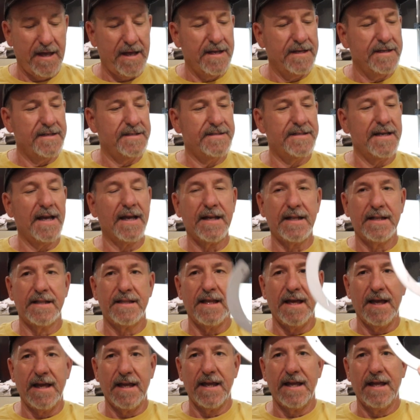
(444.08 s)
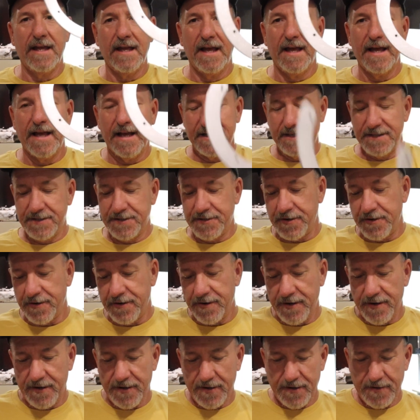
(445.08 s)
Second thing is
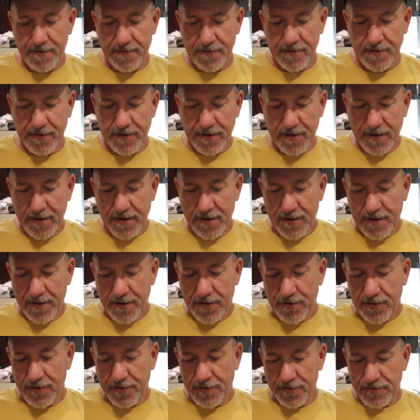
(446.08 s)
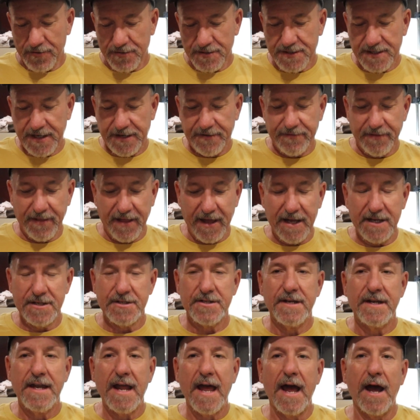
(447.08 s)
your little
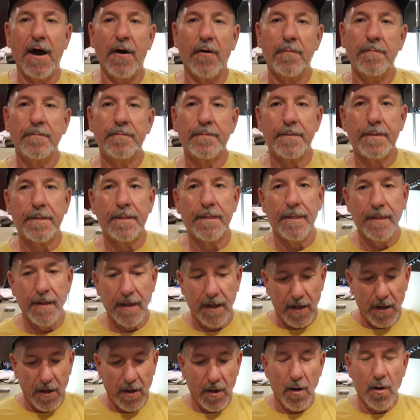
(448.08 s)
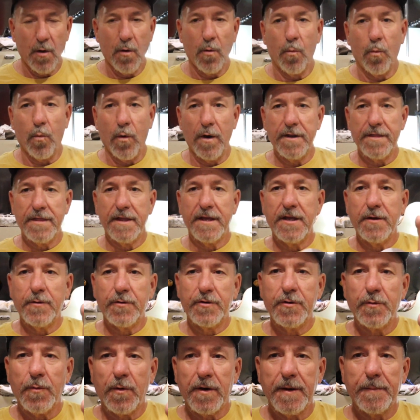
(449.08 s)
C-flange. Now, one thing you
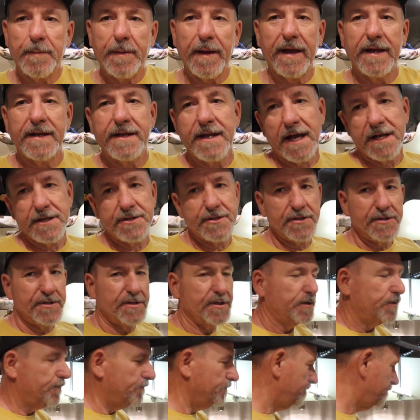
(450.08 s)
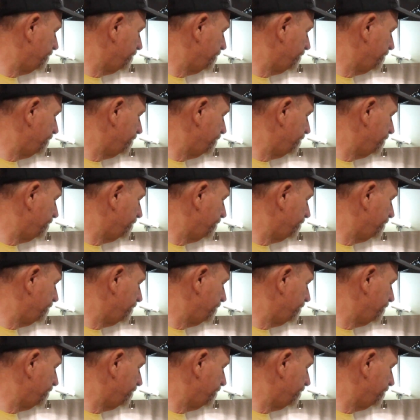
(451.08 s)
do want to pay attention to.